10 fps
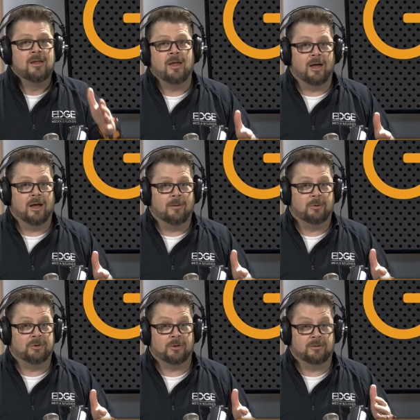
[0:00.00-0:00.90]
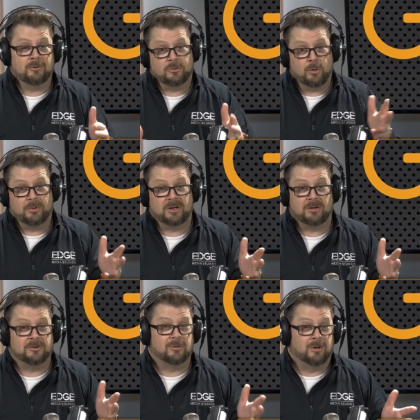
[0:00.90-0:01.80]
uh, particular to a
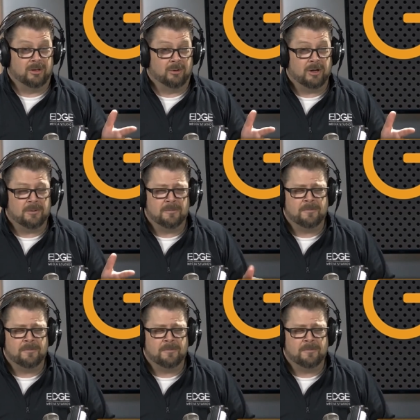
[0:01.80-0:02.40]
particular degree, right?